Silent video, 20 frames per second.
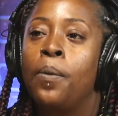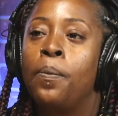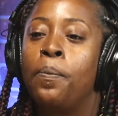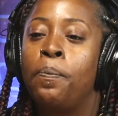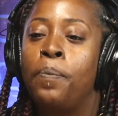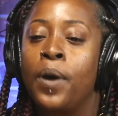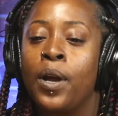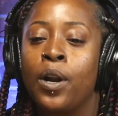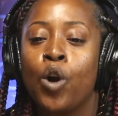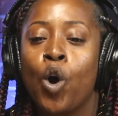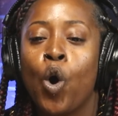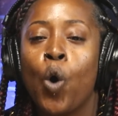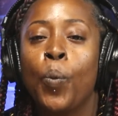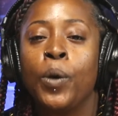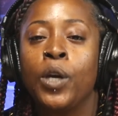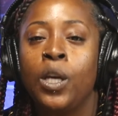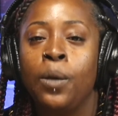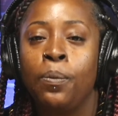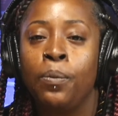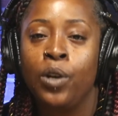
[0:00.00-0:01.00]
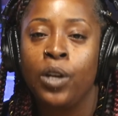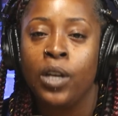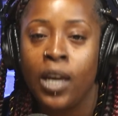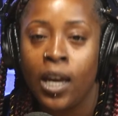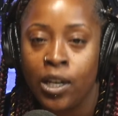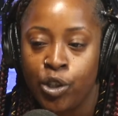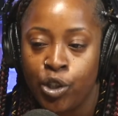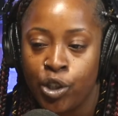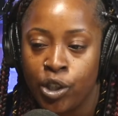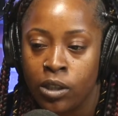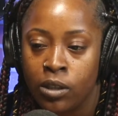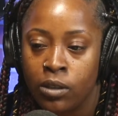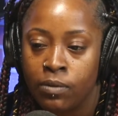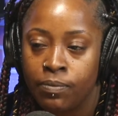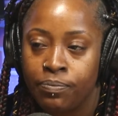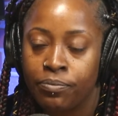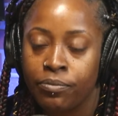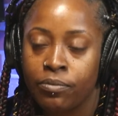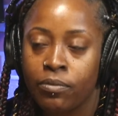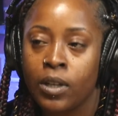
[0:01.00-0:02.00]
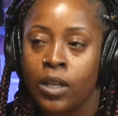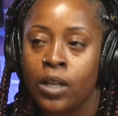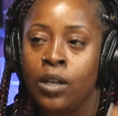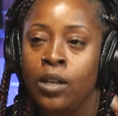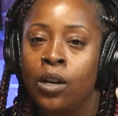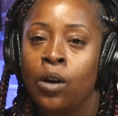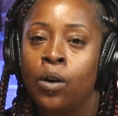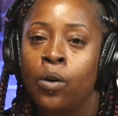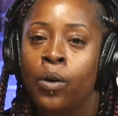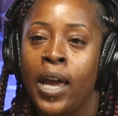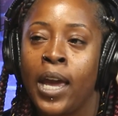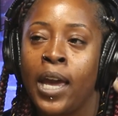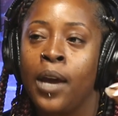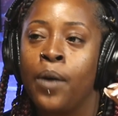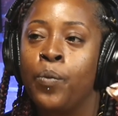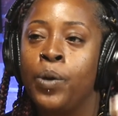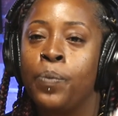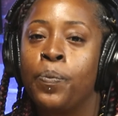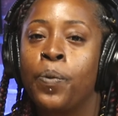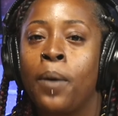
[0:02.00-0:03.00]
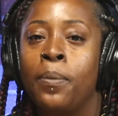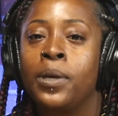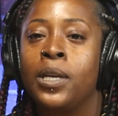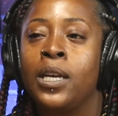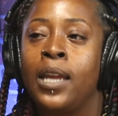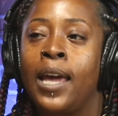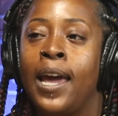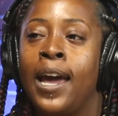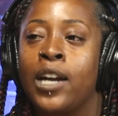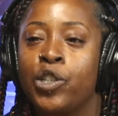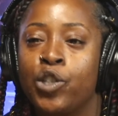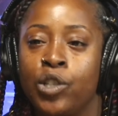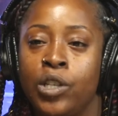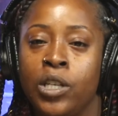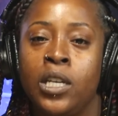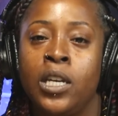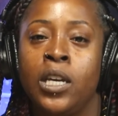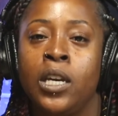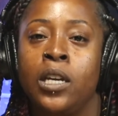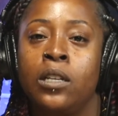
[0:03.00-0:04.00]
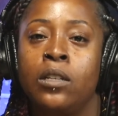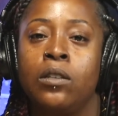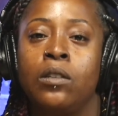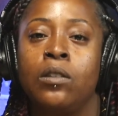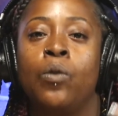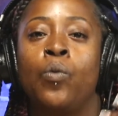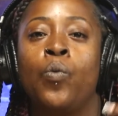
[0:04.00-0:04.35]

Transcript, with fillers: better open communication, you know, and we probably can actually get,